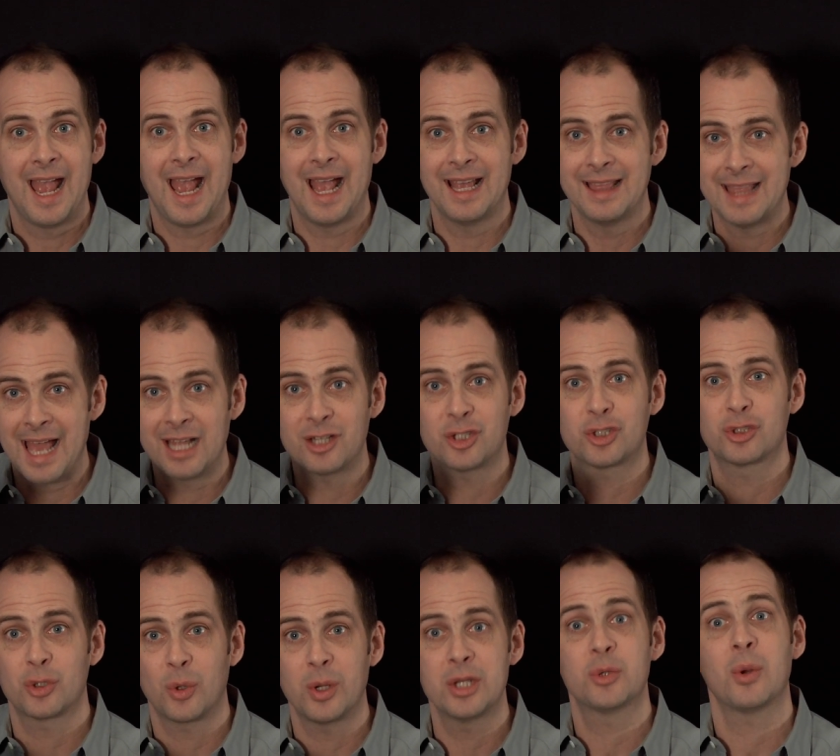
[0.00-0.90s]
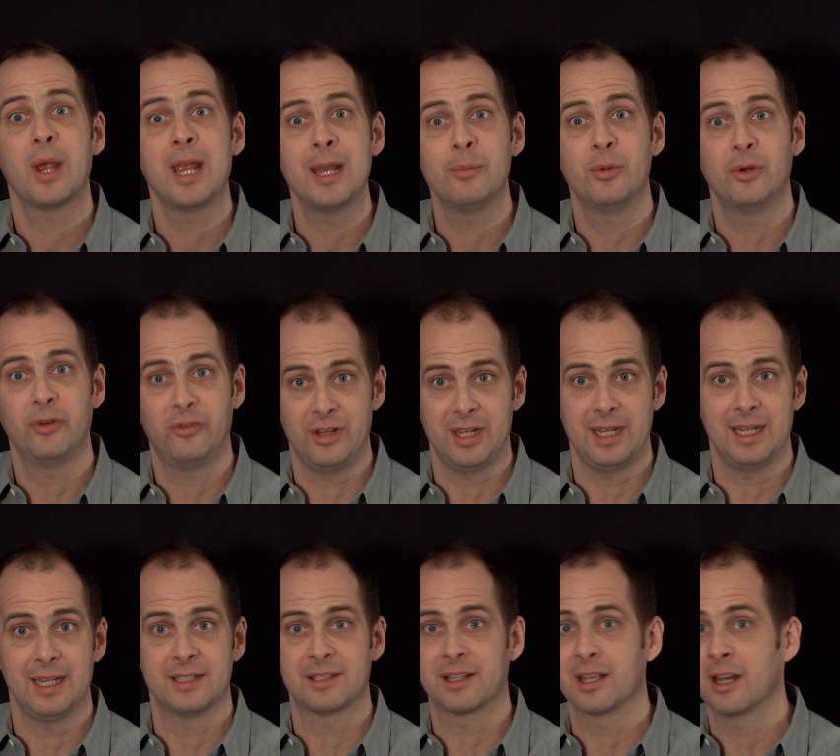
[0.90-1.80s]
And that Toy Train movie
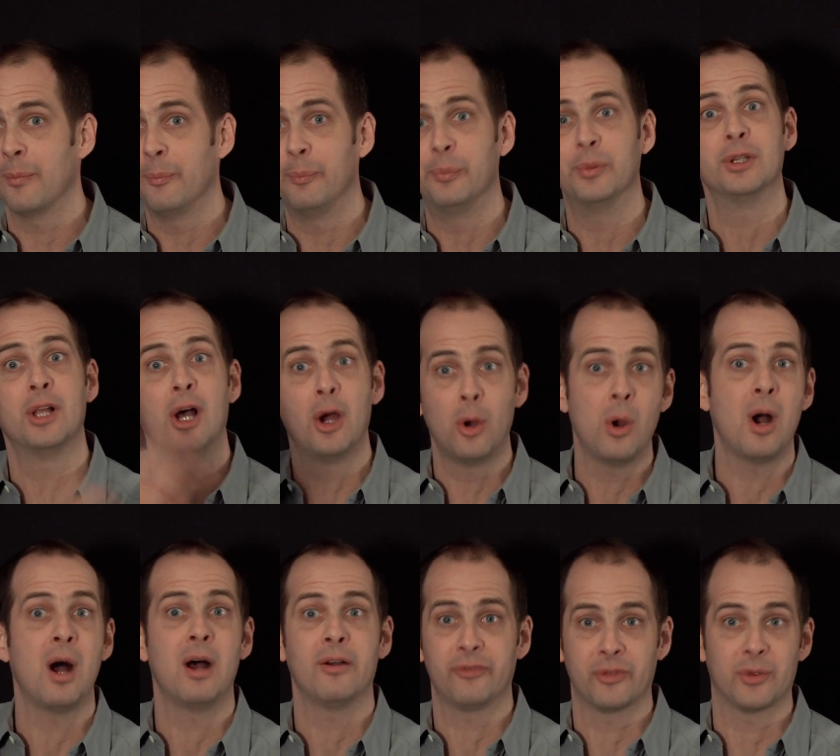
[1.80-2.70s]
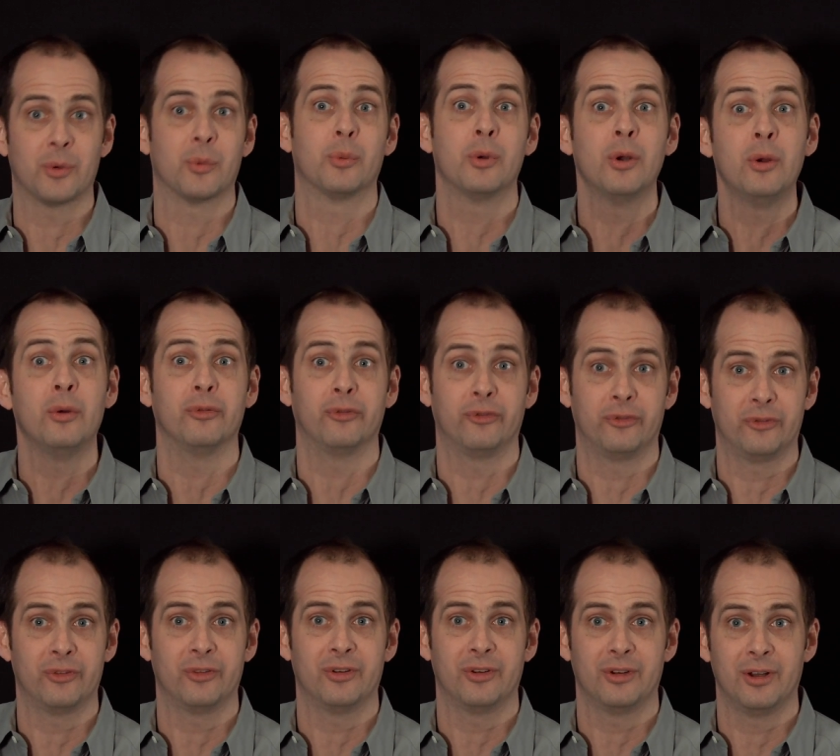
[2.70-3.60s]
is going to blow off the
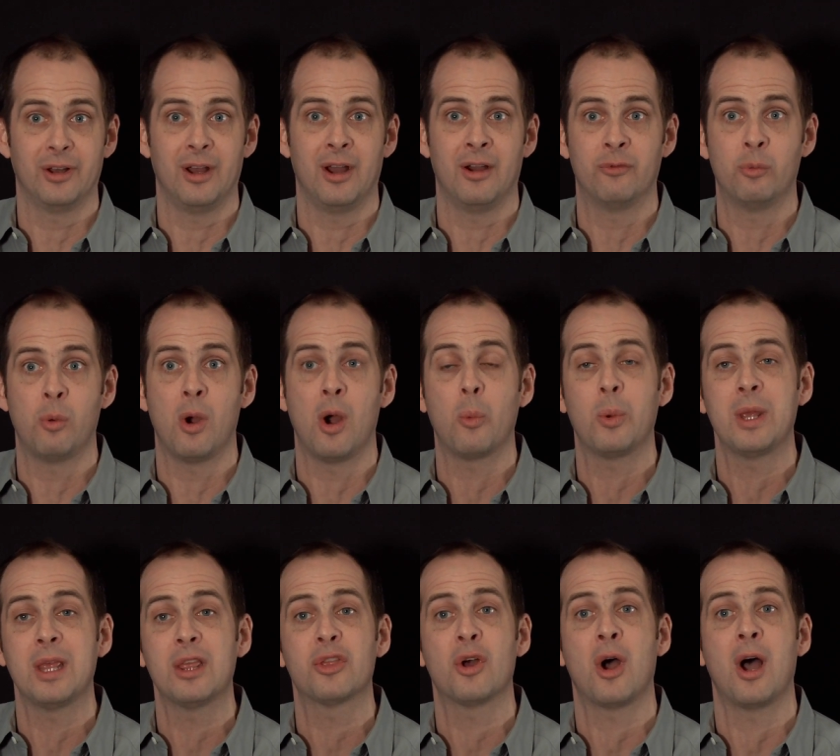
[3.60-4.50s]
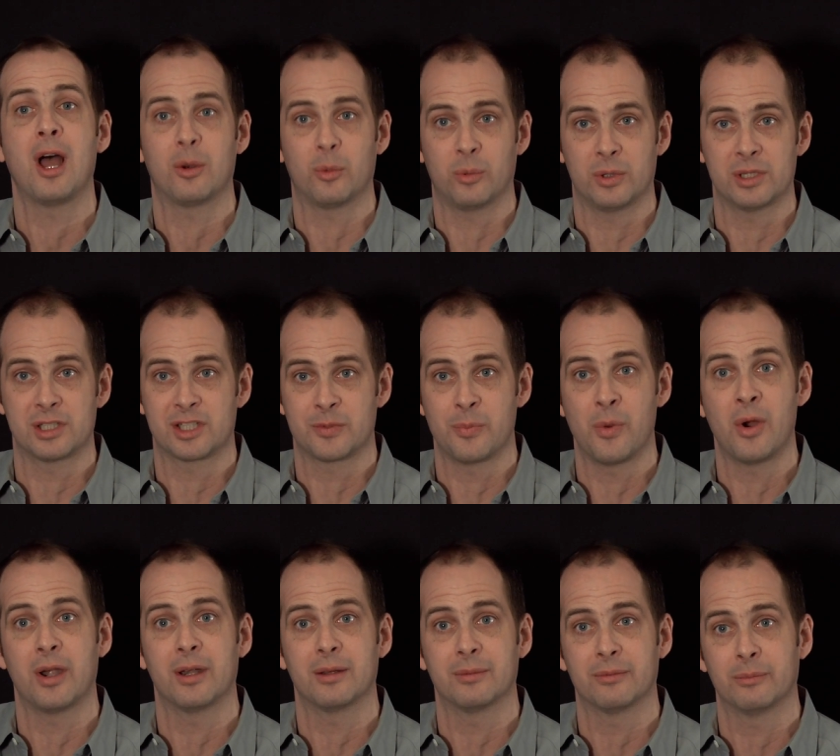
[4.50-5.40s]
roof of what we thought was
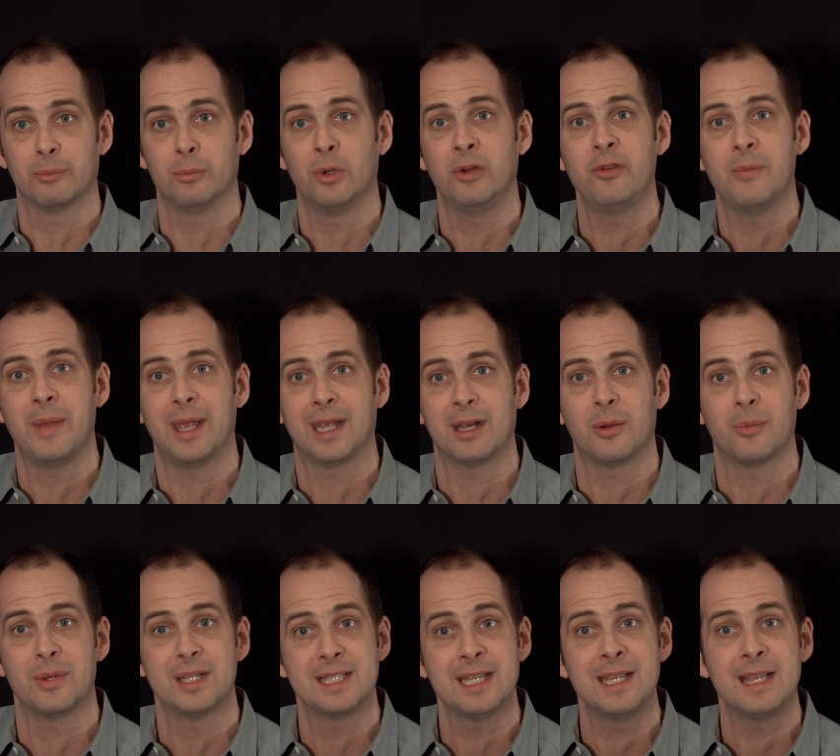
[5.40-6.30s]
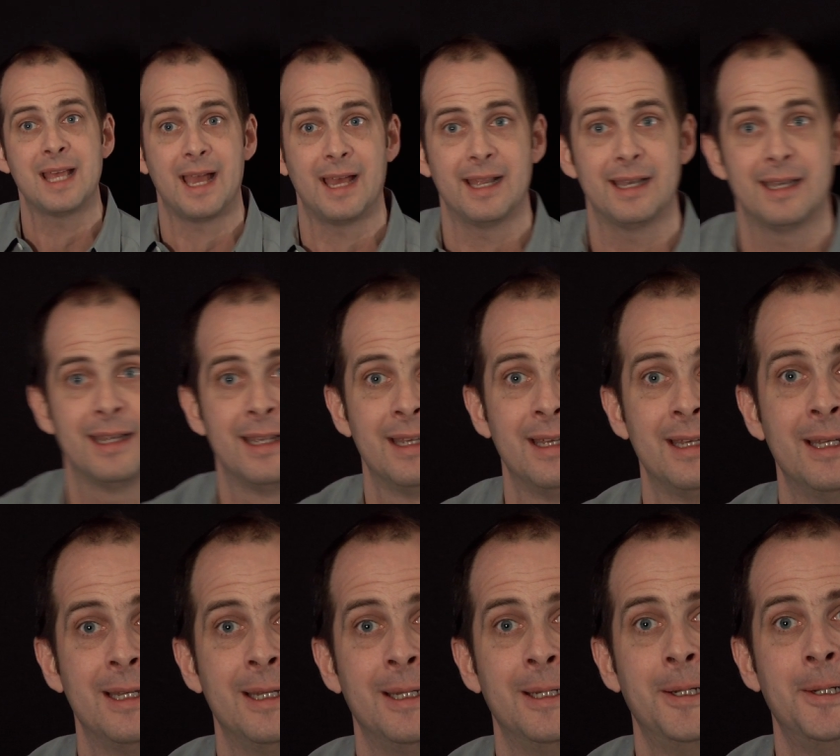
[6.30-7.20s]
smart movie making, and we see that.
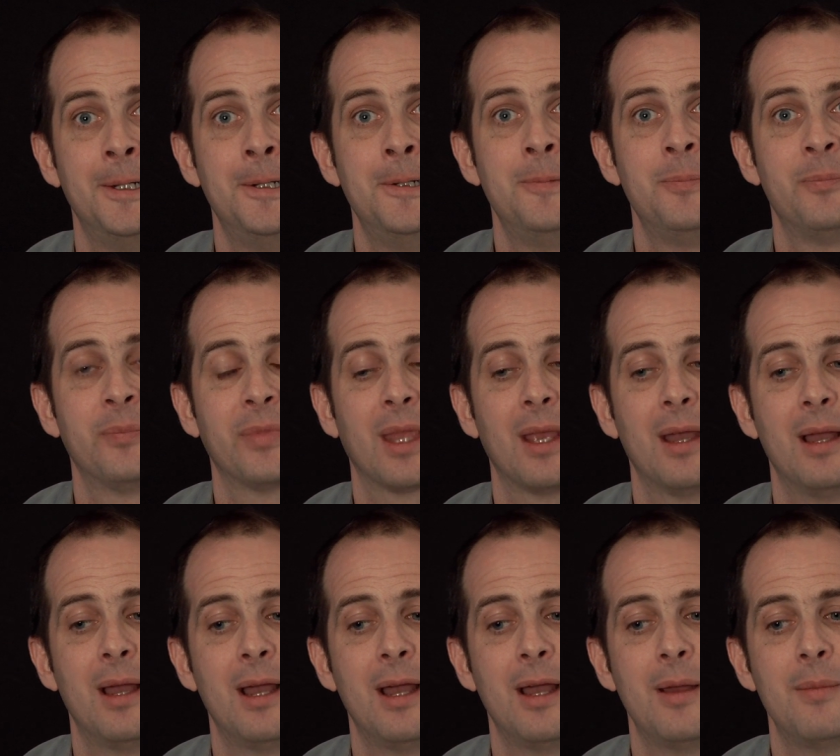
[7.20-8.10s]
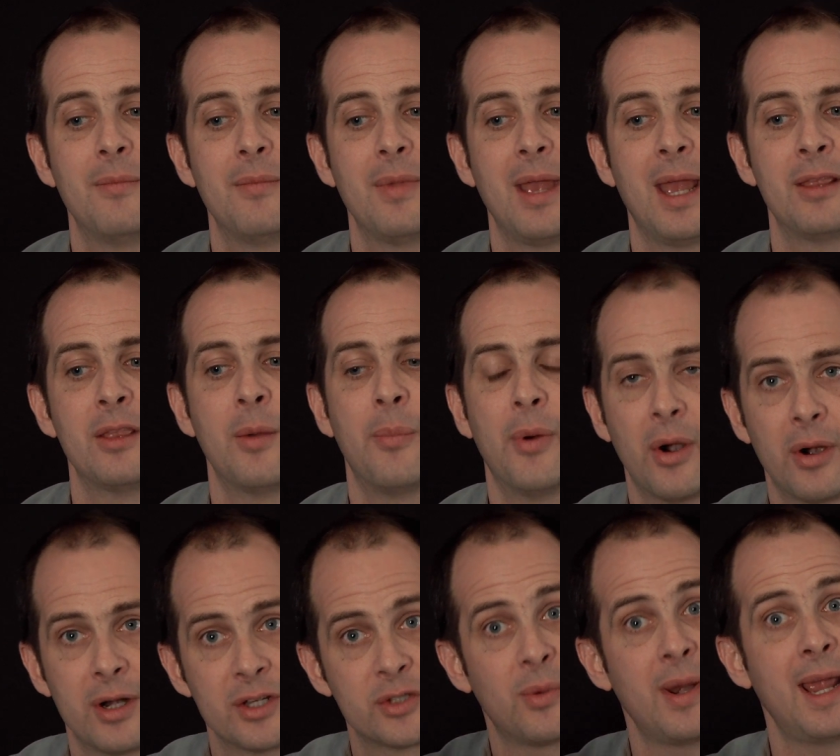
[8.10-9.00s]
Um, and the
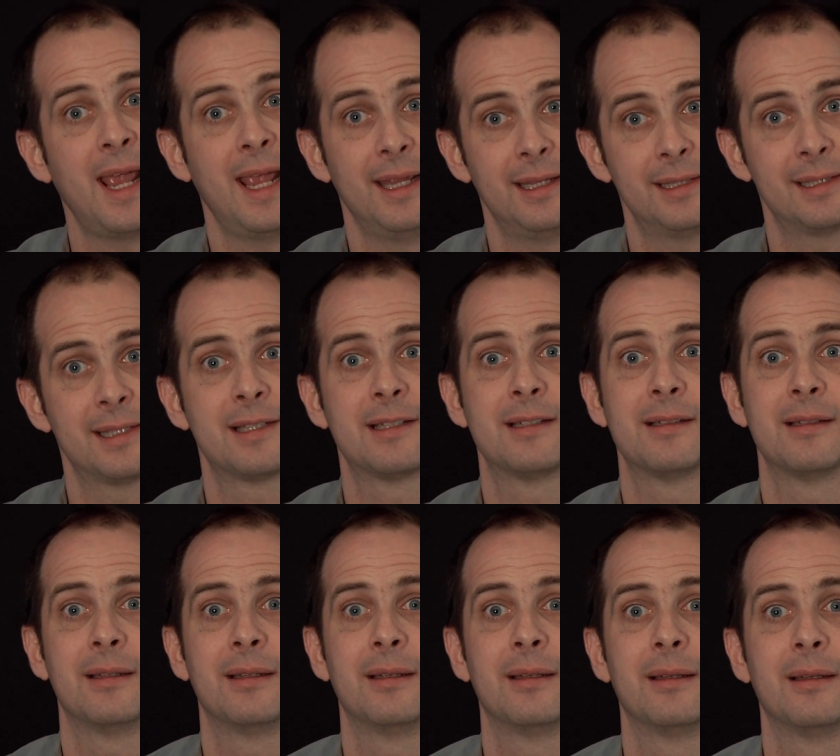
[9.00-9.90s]
bar is raised.